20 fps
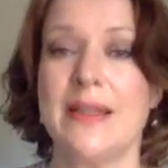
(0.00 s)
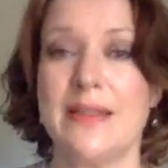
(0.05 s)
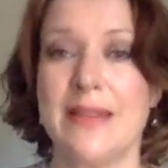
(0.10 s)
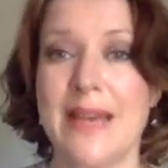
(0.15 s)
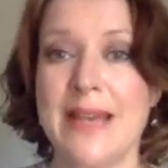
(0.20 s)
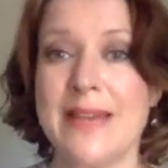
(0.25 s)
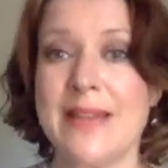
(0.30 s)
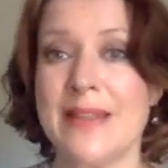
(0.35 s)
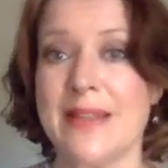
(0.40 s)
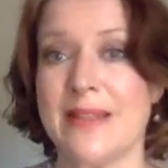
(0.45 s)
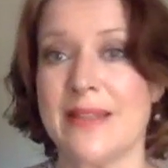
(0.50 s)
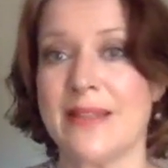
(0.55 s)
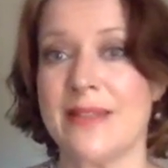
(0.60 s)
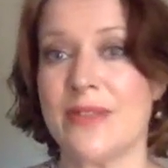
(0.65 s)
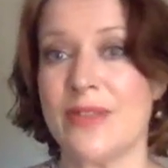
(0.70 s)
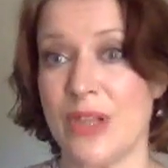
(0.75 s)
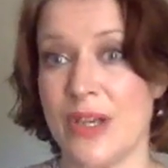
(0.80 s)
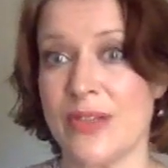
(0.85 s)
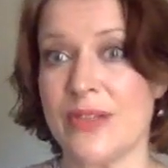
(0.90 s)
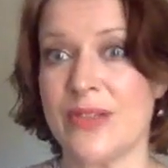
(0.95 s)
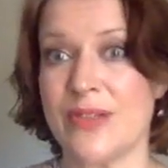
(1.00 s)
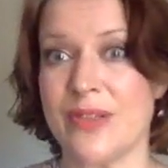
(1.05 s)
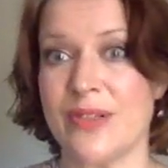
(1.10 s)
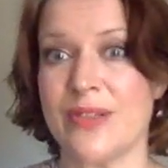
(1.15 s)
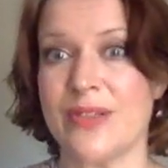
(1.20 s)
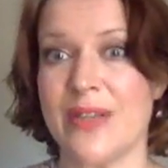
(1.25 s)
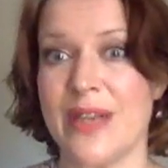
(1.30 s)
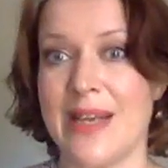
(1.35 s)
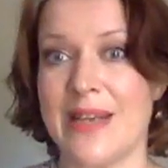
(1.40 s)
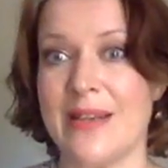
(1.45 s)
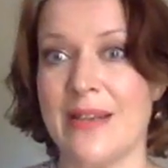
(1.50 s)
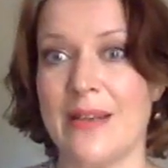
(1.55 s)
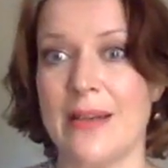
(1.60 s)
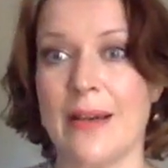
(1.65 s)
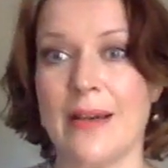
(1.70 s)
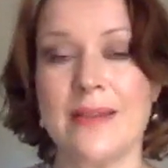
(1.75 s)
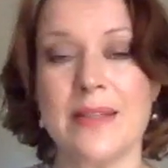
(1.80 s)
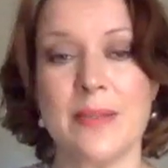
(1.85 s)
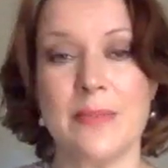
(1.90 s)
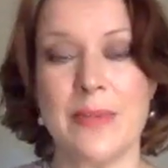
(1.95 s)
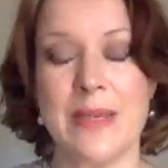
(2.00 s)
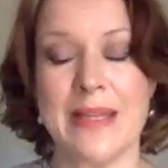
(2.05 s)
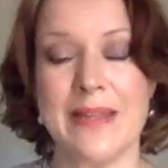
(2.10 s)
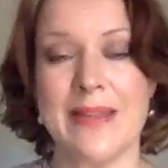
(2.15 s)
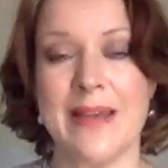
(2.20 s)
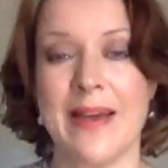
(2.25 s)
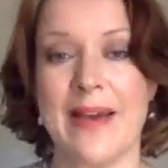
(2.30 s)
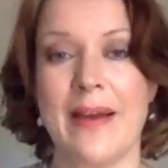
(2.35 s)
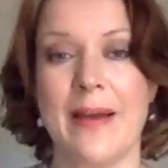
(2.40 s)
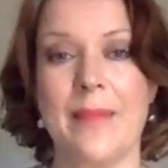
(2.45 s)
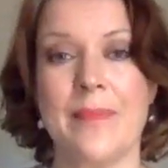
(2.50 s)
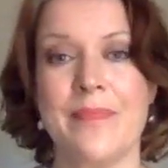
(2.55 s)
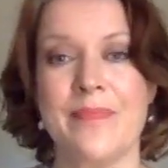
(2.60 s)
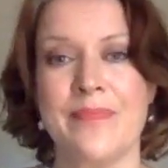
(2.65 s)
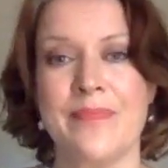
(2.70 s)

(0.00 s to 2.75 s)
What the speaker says: that is just as ineluctably there.